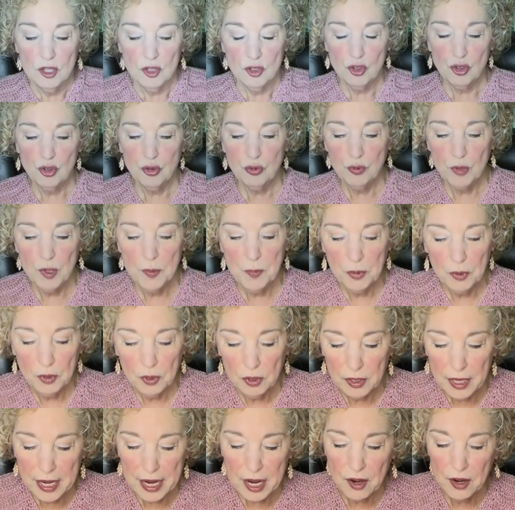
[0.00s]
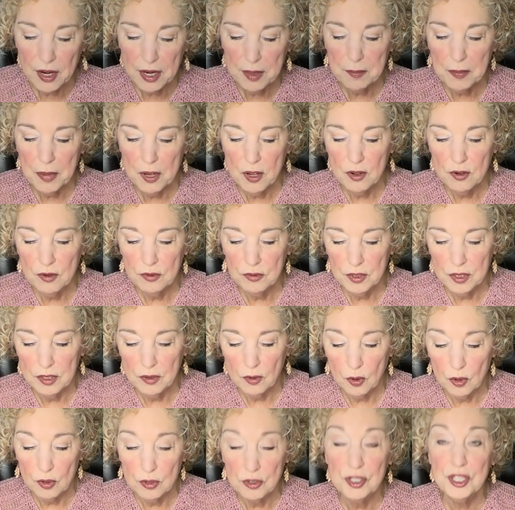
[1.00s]
triple herringbone
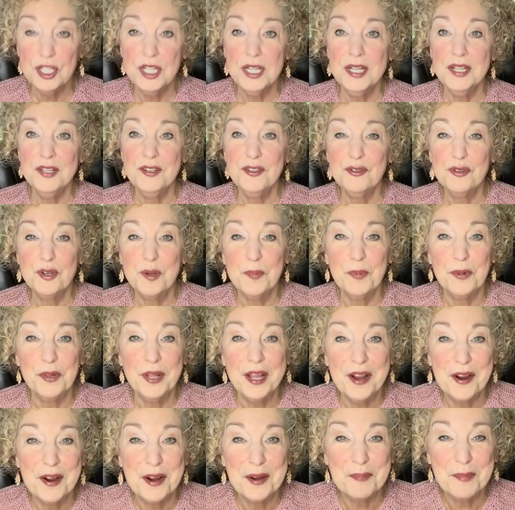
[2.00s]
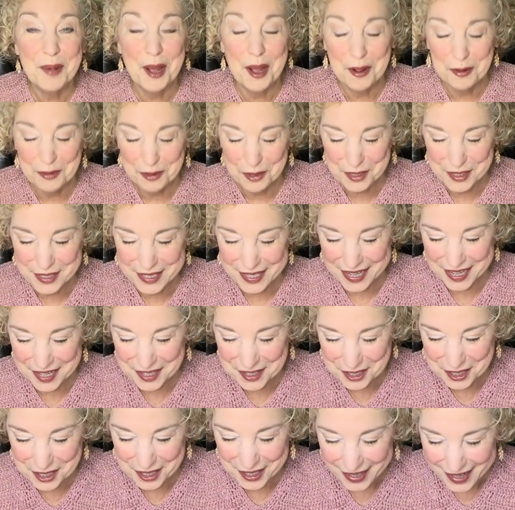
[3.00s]
or Jeannie's triple herringbone
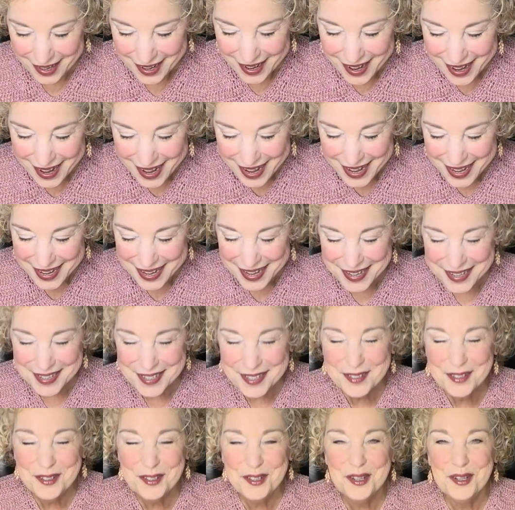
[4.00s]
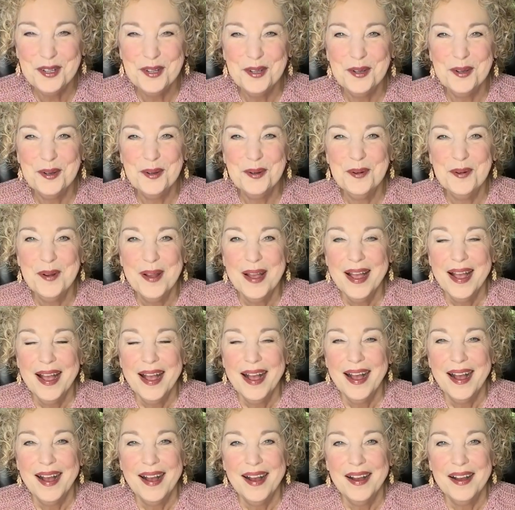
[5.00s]
stitch is to
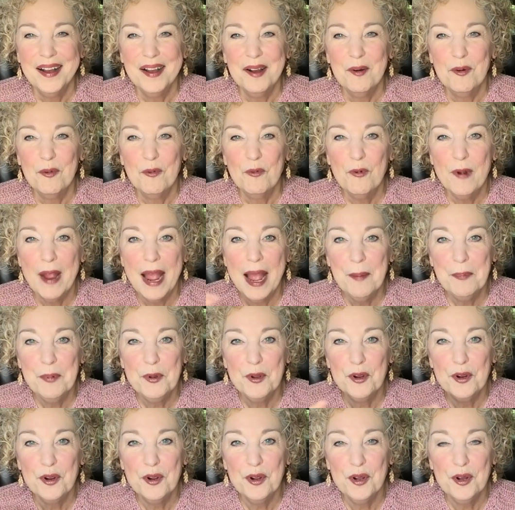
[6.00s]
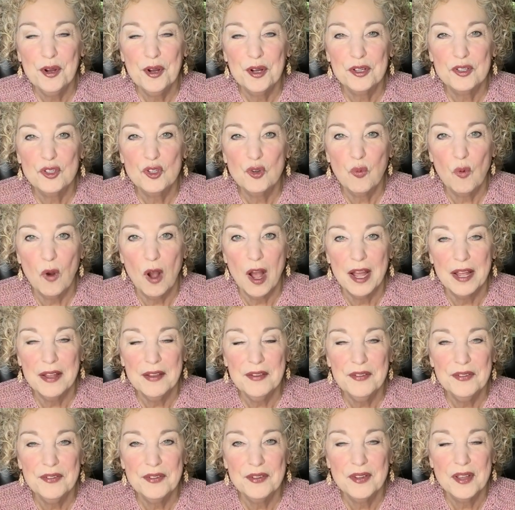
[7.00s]
wrap your hook
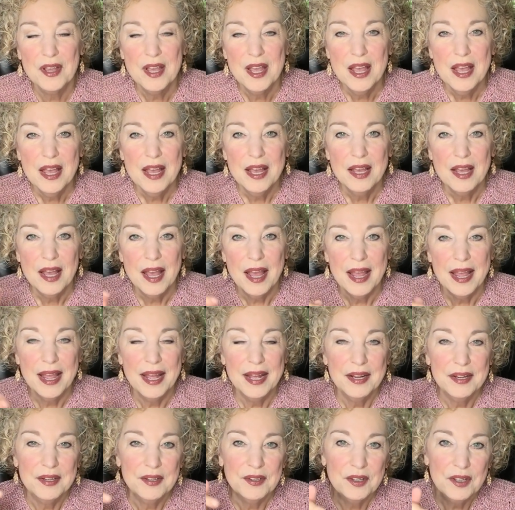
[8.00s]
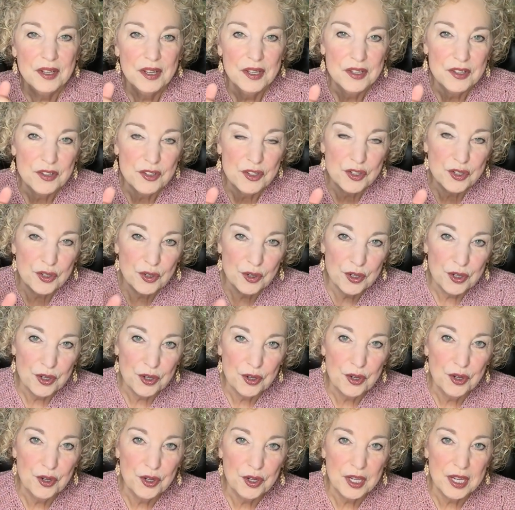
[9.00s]
twice and insert your
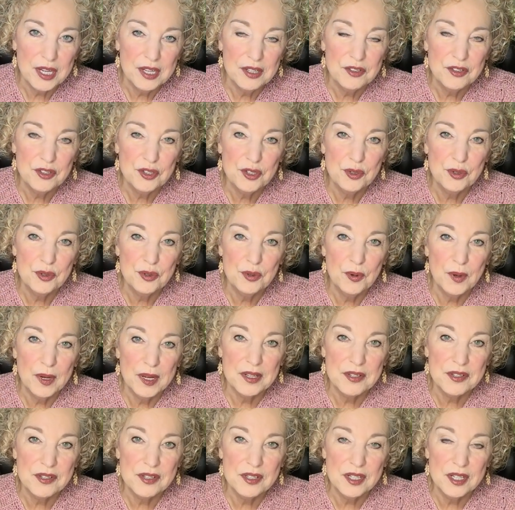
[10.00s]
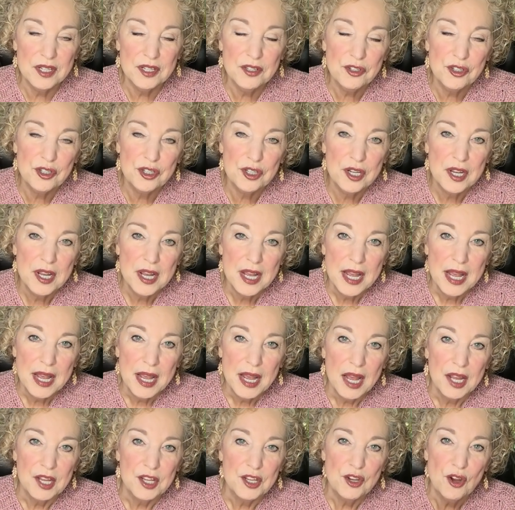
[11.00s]
hook into stitch,
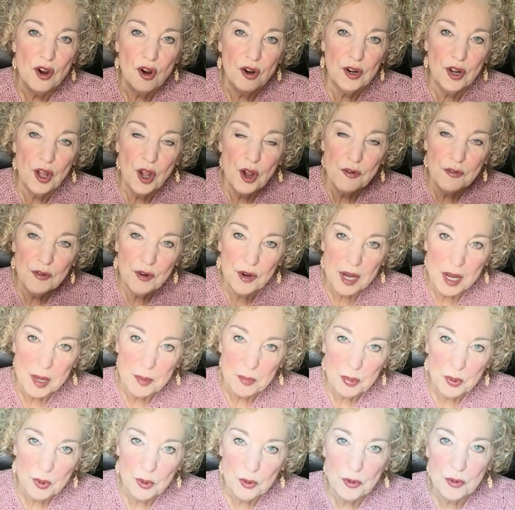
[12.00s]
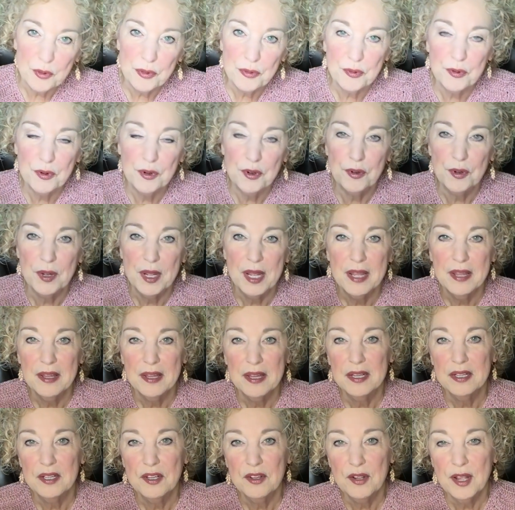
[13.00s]
yarn over and pull through,
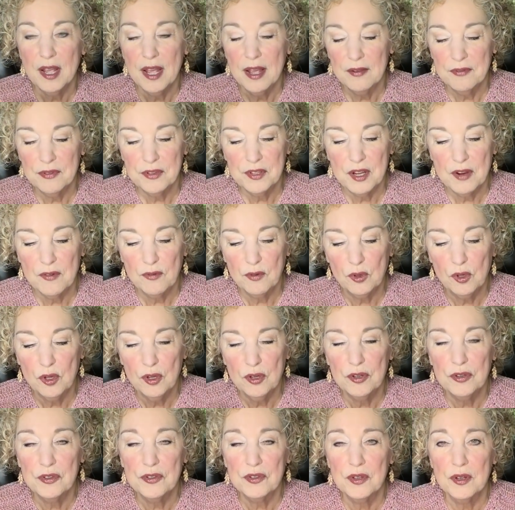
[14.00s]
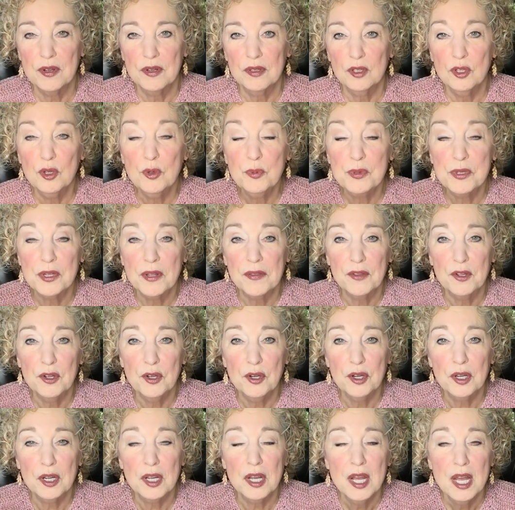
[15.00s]
and you have several loops on the
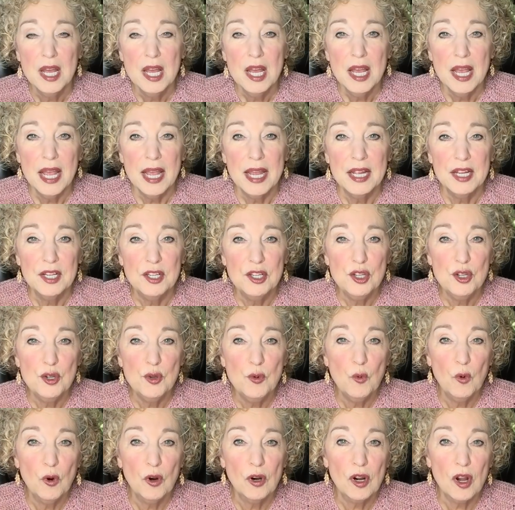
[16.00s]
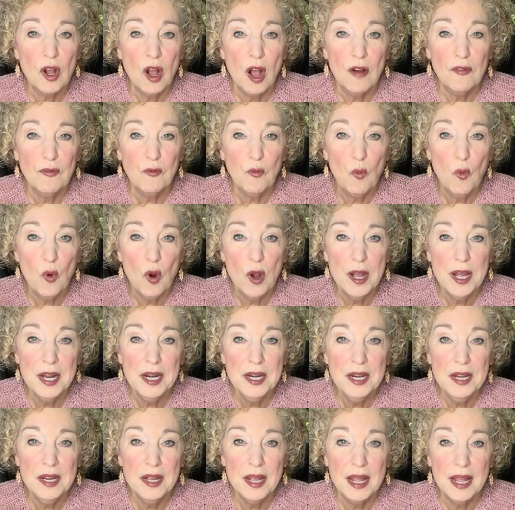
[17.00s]
hook, and you work off
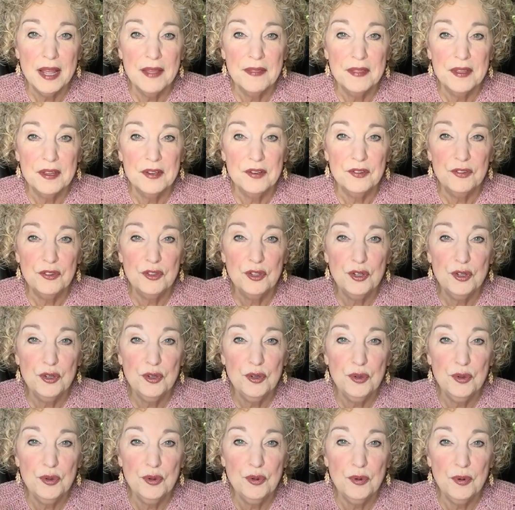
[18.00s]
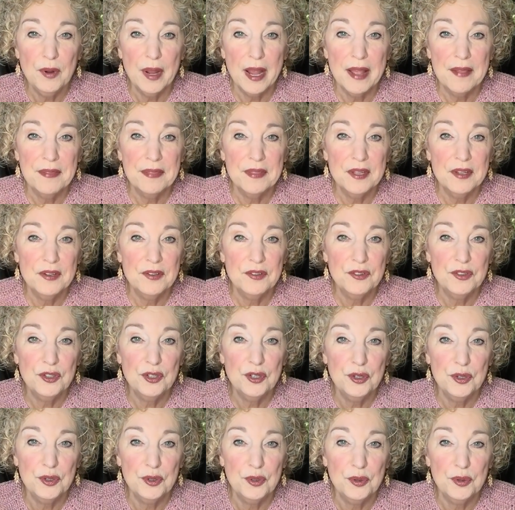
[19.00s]
1 and then 2 and then
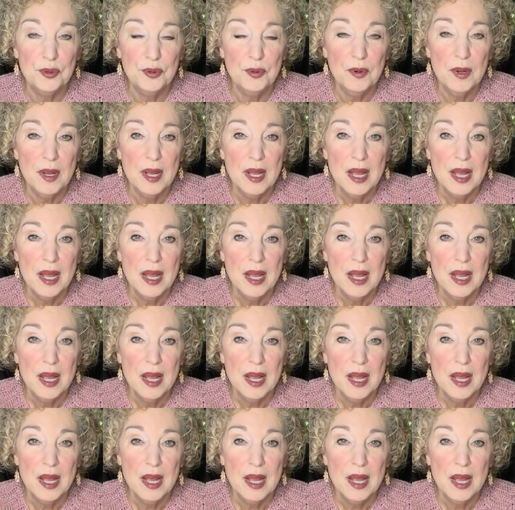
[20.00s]
2,